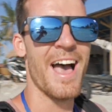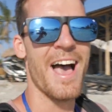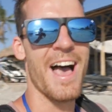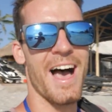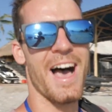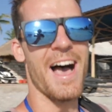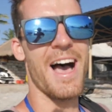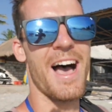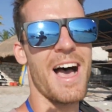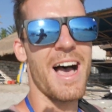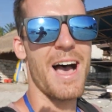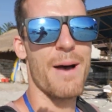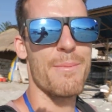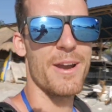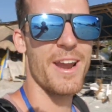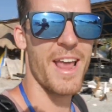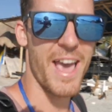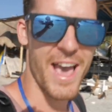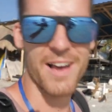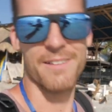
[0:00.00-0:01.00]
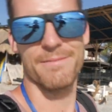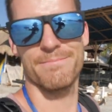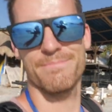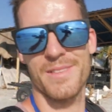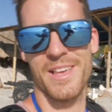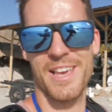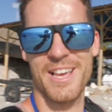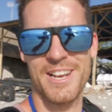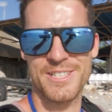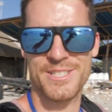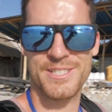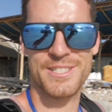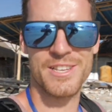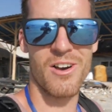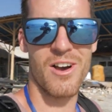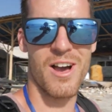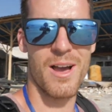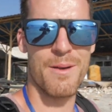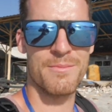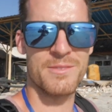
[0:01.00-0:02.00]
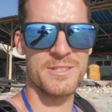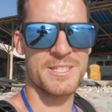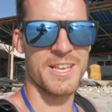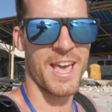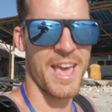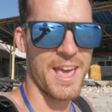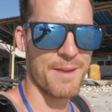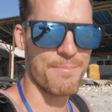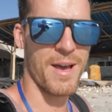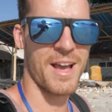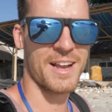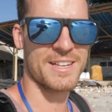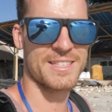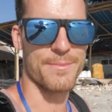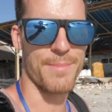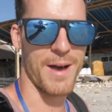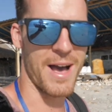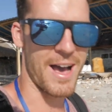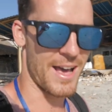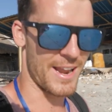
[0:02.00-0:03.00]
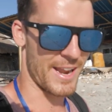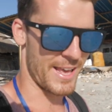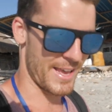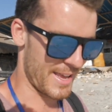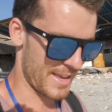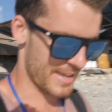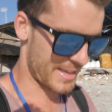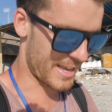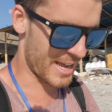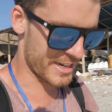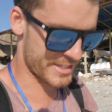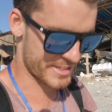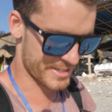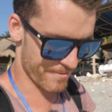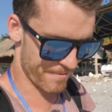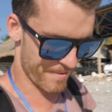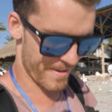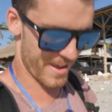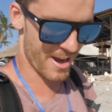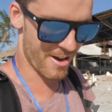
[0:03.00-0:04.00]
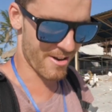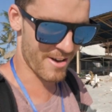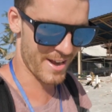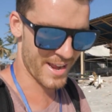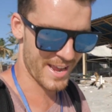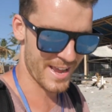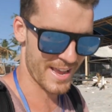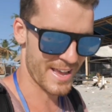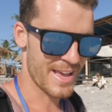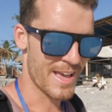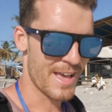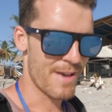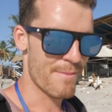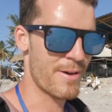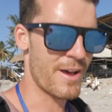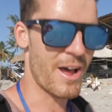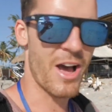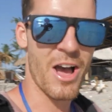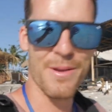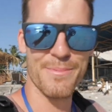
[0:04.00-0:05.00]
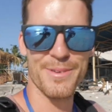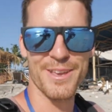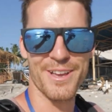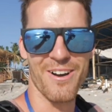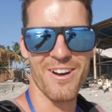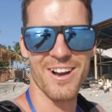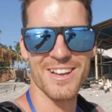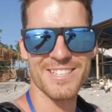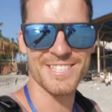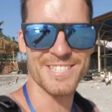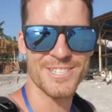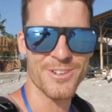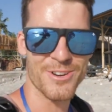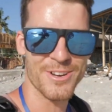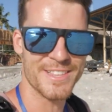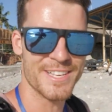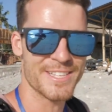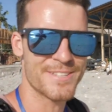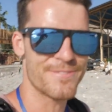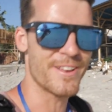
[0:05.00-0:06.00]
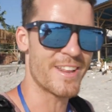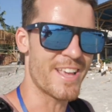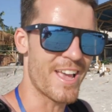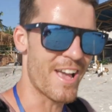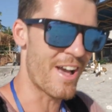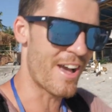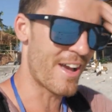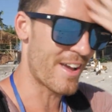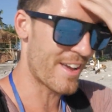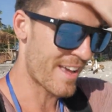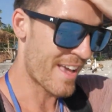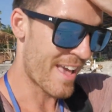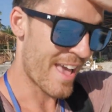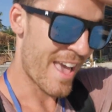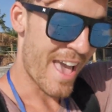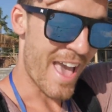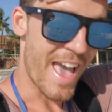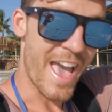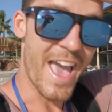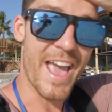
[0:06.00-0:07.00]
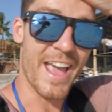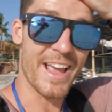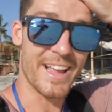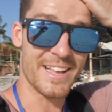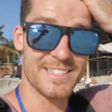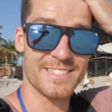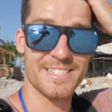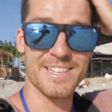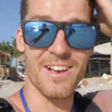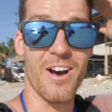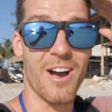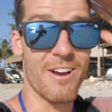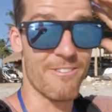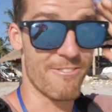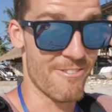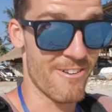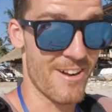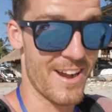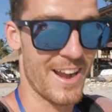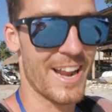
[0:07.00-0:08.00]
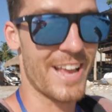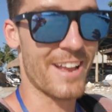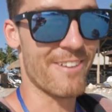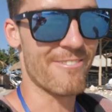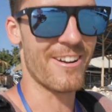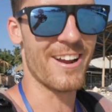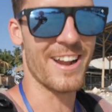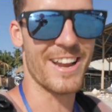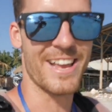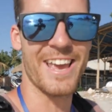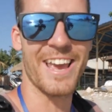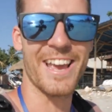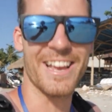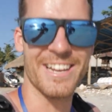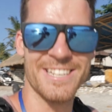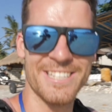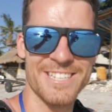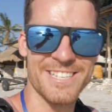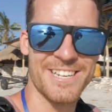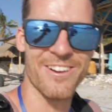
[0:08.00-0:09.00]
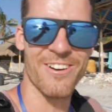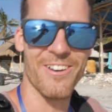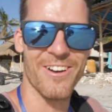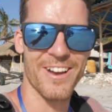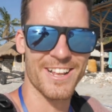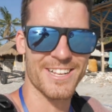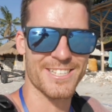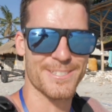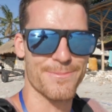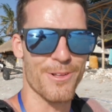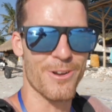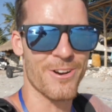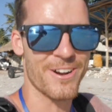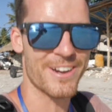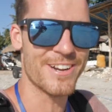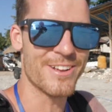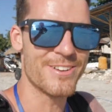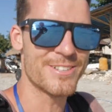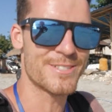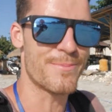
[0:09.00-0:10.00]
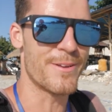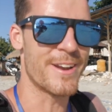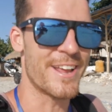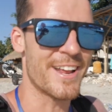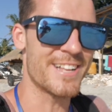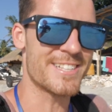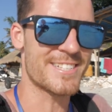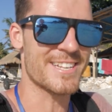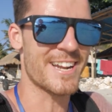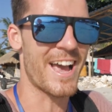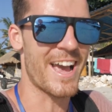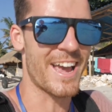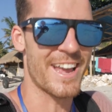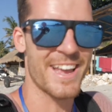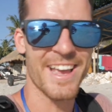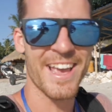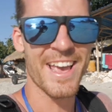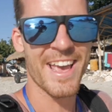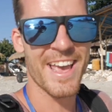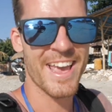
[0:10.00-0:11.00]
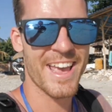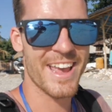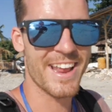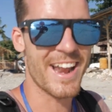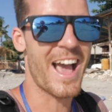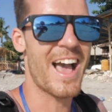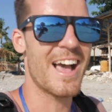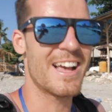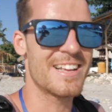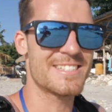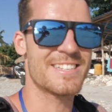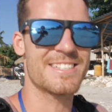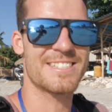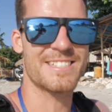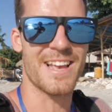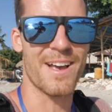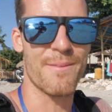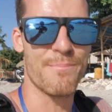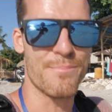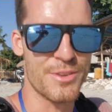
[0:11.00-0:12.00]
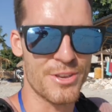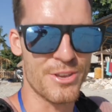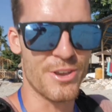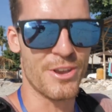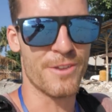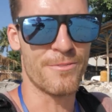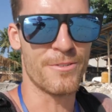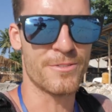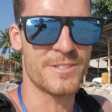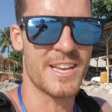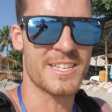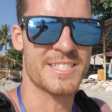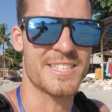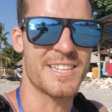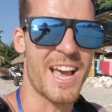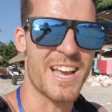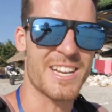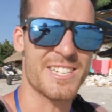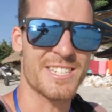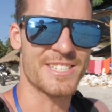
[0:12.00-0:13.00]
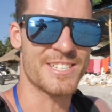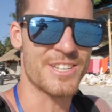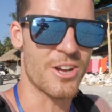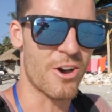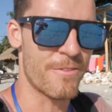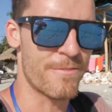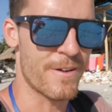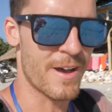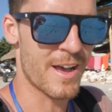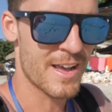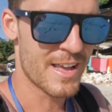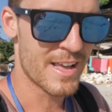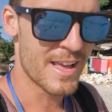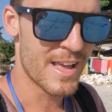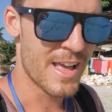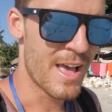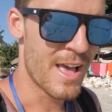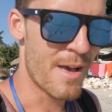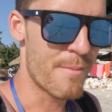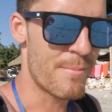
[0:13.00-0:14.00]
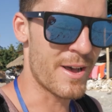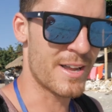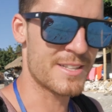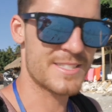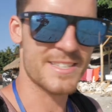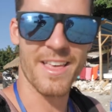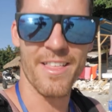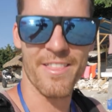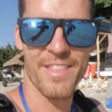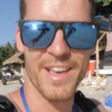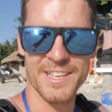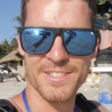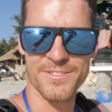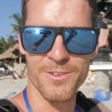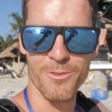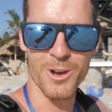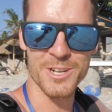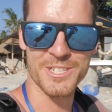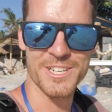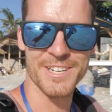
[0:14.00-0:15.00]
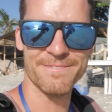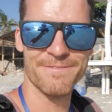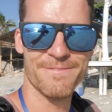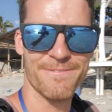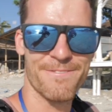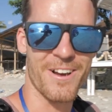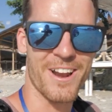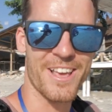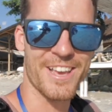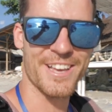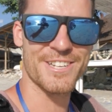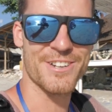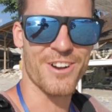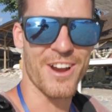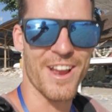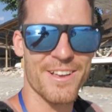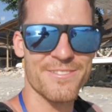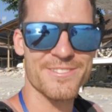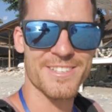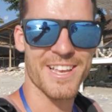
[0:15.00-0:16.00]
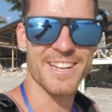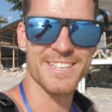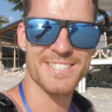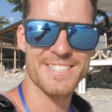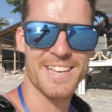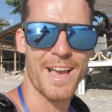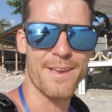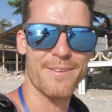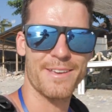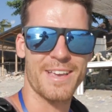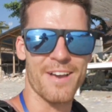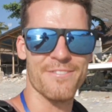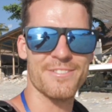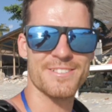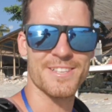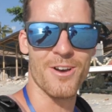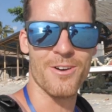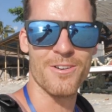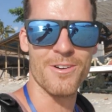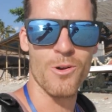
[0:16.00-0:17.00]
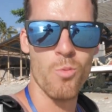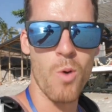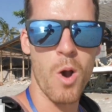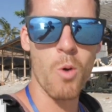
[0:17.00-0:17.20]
But now it is time to head back to Bali, catch the ferry. But I hope you guys enjoyed this video. And I really, really enjoyed exploring Nusa Penida today. It has some beautiful destinations to offer. But thanks for watching. Follow your dreams and escape your comfort zone.